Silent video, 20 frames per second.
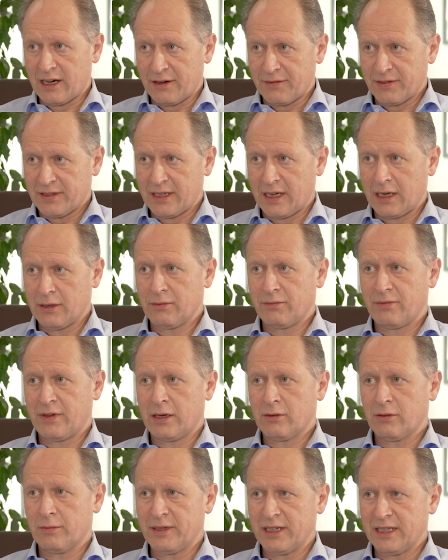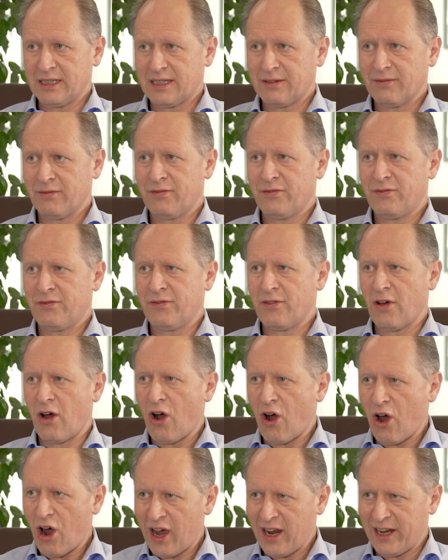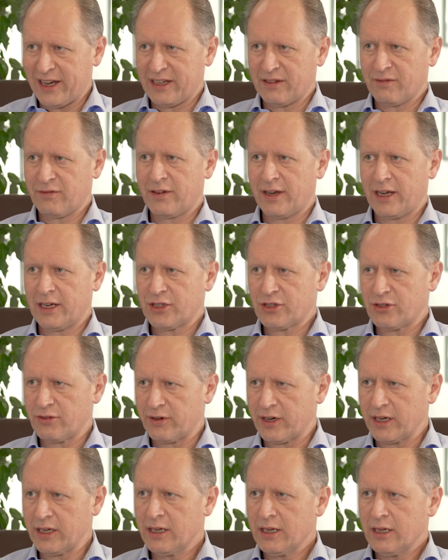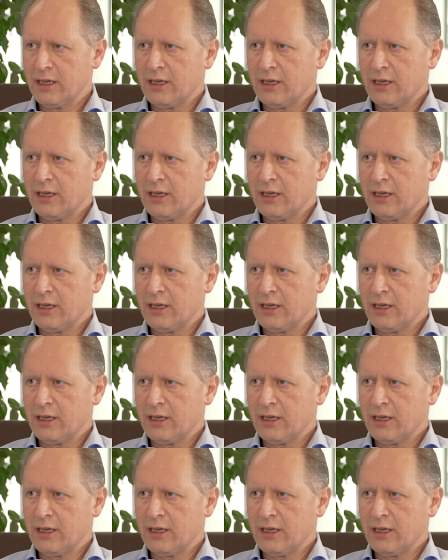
so they will be highly inflationary,